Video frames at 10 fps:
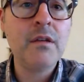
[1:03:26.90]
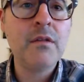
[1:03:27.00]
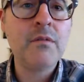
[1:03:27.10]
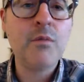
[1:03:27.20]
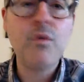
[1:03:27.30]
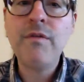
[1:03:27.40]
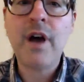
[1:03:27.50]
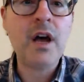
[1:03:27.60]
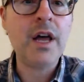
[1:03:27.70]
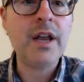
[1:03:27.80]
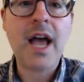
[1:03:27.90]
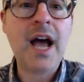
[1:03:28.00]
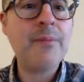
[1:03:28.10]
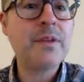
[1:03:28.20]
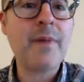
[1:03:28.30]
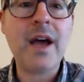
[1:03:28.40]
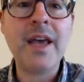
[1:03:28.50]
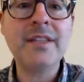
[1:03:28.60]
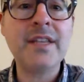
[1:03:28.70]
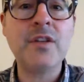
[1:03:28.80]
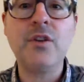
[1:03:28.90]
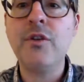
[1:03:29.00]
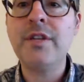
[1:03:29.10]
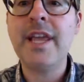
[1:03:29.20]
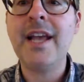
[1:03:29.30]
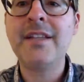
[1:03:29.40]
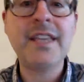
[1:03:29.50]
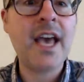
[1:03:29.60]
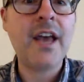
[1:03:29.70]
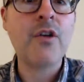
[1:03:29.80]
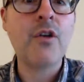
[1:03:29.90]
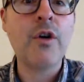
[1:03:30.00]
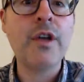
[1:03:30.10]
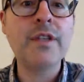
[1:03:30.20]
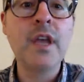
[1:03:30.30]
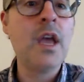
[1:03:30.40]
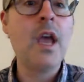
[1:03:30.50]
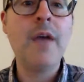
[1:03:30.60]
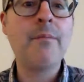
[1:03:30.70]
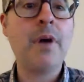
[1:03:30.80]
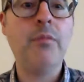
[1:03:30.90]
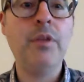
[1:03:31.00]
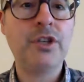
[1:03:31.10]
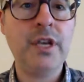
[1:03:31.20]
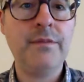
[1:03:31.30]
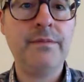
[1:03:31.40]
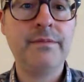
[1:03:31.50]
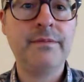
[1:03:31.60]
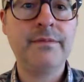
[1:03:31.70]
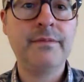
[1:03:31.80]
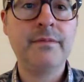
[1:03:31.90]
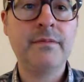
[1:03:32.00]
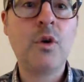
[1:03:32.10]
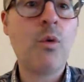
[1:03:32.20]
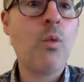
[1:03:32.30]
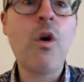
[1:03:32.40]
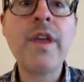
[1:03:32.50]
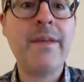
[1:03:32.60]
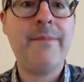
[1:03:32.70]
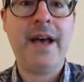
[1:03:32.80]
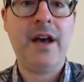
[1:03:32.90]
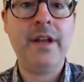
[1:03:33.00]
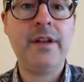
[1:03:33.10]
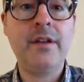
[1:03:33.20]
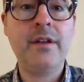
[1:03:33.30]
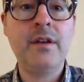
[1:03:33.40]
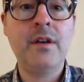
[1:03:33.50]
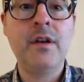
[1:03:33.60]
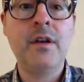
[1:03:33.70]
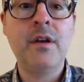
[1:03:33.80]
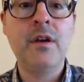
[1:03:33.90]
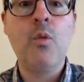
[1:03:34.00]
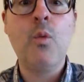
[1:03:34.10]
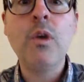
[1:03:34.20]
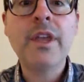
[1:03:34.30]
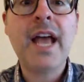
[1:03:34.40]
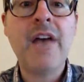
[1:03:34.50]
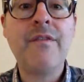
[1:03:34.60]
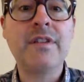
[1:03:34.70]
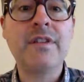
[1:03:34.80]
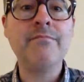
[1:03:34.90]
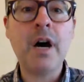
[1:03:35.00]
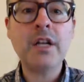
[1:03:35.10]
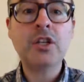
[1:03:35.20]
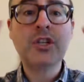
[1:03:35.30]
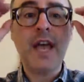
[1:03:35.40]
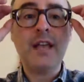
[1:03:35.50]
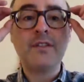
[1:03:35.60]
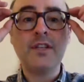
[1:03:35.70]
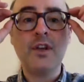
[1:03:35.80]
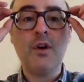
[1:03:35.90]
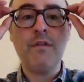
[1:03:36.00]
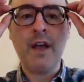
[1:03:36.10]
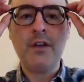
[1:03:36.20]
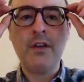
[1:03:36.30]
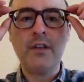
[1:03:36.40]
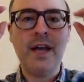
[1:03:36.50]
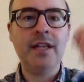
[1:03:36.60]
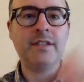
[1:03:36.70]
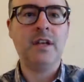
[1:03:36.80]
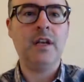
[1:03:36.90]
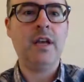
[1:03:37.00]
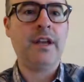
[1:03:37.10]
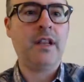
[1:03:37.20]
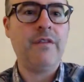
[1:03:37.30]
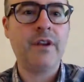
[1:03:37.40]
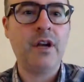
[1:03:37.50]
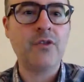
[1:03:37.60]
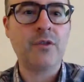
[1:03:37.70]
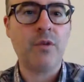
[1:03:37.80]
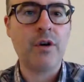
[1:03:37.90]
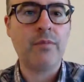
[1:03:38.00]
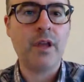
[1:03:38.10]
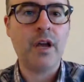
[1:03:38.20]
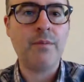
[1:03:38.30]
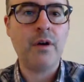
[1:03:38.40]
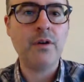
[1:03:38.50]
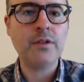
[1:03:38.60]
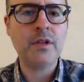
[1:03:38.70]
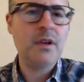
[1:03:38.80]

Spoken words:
Move on. Optimize it. Do your tags and categories and publish it. Don't worry about it. Will it have as much SEO value as an 1,100 word blog post?